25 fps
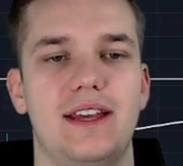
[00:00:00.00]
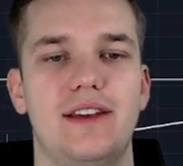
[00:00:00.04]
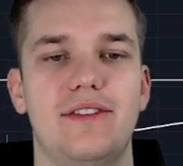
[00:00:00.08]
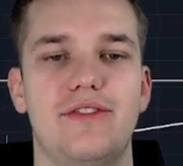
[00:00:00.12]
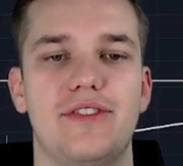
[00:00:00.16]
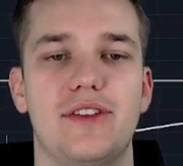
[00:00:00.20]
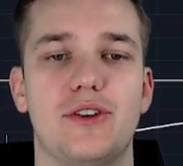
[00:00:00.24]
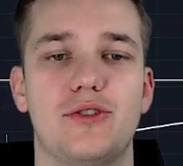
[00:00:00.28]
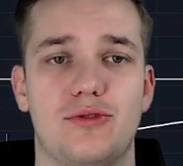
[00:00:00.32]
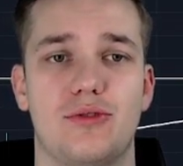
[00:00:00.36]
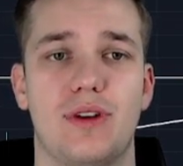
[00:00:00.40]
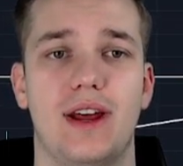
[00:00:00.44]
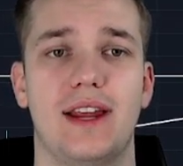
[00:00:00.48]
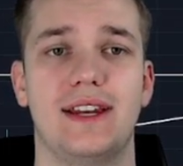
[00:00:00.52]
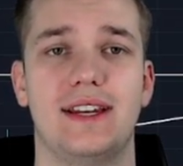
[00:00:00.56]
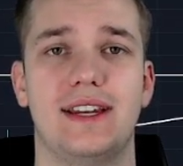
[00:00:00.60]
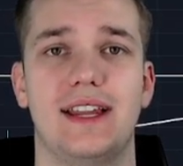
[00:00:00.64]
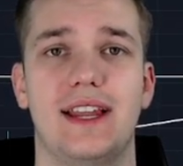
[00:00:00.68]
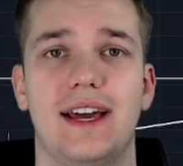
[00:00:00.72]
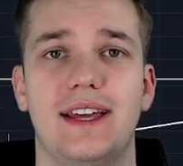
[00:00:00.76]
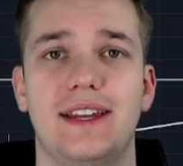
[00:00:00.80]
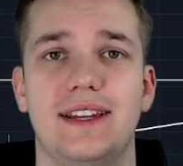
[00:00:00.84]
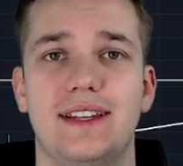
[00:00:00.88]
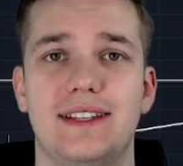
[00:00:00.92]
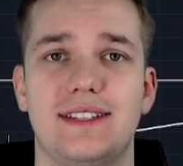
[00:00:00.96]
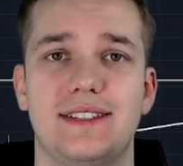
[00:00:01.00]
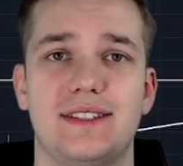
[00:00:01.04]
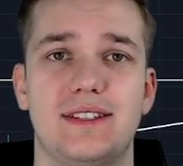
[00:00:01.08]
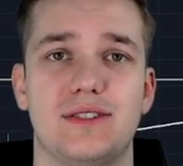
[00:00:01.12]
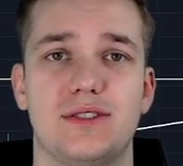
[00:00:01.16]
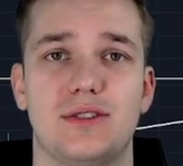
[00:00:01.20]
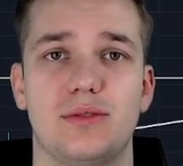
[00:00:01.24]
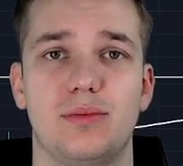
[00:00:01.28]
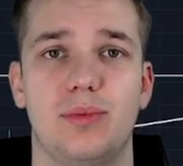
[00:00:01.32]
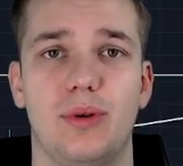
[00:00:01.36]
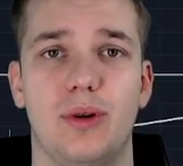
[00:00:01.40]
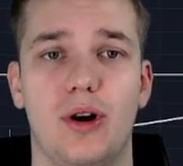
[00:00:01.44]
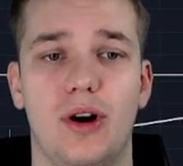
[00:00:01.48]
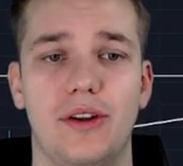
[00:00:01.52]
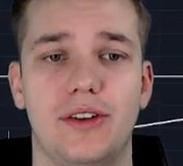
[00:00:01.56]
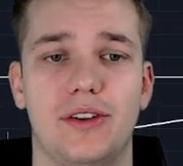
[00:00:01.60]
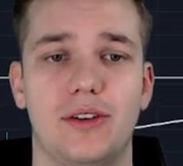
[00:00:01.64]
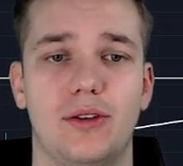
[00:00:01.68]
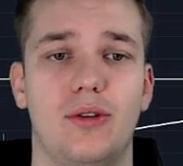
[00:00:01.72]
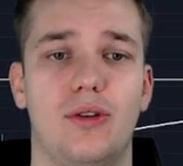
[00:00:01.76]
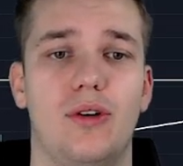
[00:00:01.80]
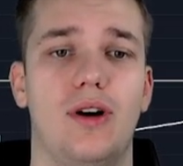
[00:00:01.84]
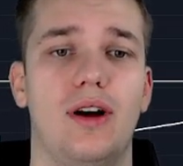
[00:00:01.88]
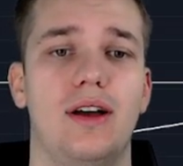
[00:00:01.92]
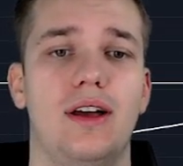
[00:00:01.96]
If the trend line is a support
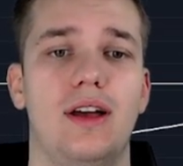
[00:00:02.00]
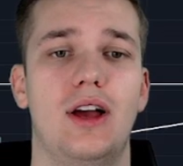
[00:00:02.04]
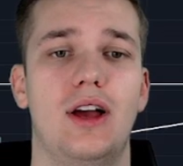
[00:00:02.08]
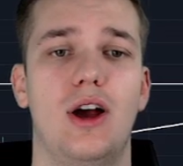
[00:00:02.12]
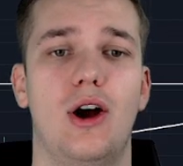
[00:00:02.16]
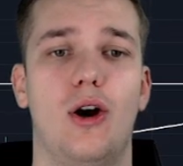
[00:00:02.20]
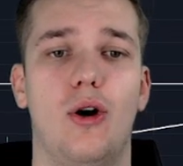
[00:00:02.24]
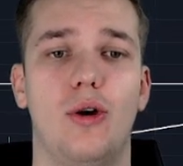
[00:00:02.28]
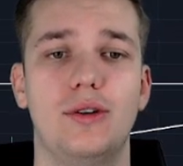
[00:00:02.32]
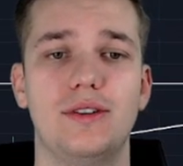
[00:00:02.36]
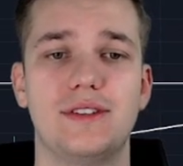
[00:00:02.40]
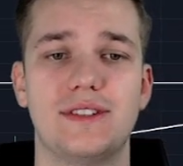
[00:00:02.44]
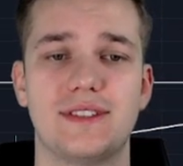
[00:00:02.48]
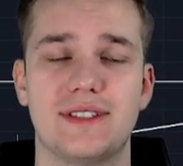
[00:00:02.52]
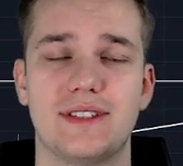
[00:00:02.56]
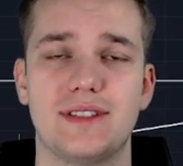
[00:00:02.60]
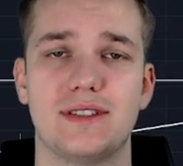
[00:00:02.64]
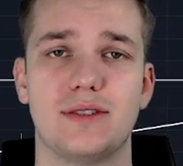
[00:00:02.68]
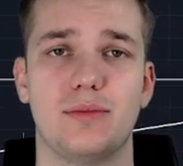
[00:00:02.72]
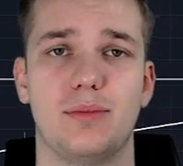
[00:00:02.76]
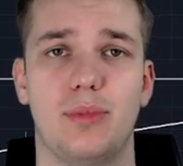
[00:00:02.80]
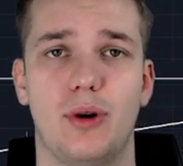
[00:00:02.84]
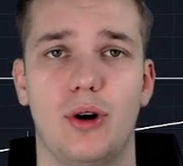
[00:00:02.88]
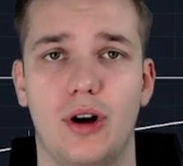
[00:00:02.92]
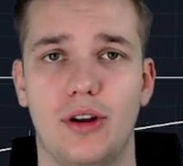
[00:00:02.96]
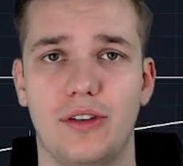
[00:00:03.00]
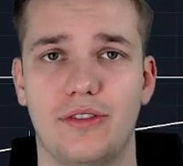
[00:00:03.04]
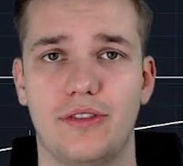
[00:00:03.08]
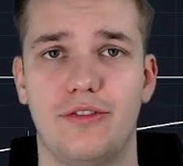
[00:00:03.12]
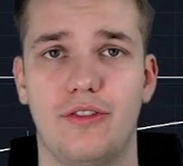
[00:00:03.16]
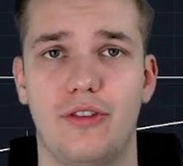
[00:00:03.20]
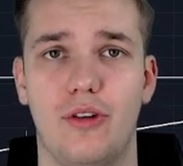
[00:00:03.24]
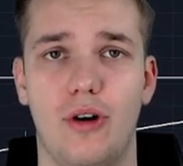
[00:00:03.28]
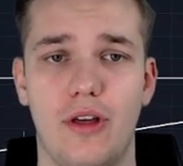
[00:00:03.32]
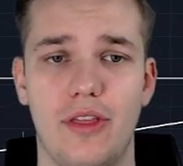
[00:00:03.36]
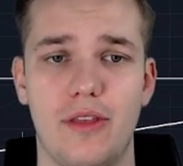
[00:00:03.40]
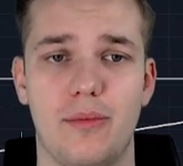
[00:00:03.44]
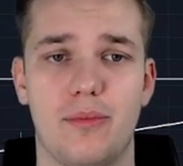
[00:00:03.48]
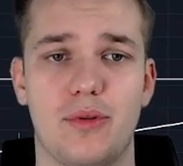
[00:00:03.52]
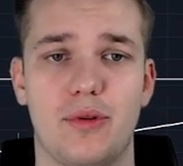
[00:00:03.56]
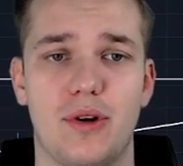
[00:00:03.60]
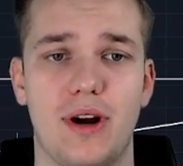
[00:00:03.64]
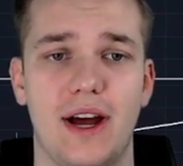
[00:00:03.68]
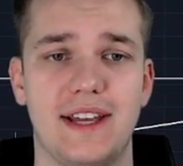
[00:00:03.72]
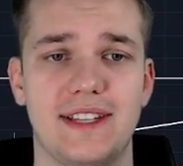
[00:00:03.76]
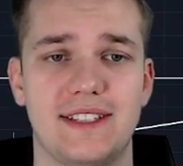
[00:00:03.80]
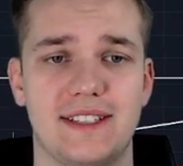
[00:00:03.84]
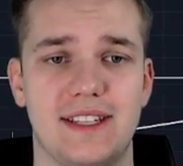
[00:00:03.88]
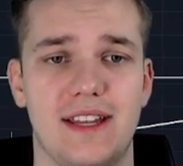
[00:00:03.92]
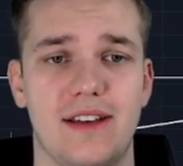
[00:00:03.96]
or holds the support for the
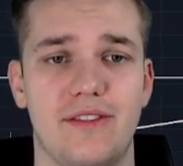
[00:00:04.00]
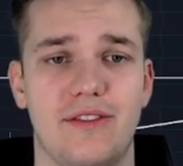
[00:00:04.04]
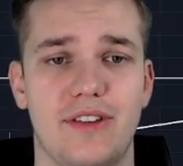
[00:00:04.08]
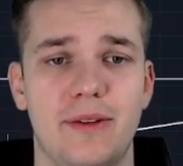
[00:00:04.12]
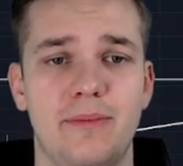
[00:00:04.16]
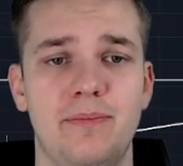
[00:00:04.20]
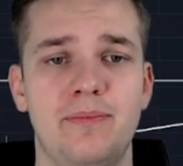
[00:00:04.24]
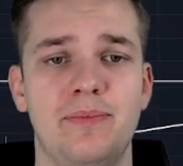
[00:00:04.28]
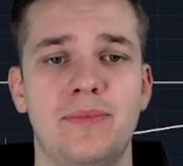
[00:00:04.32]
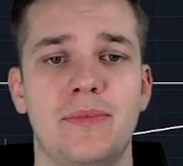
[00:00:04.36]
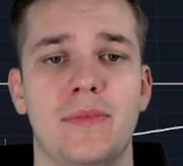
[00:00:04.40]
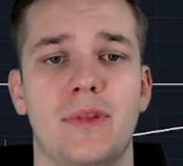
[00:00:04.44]
price level,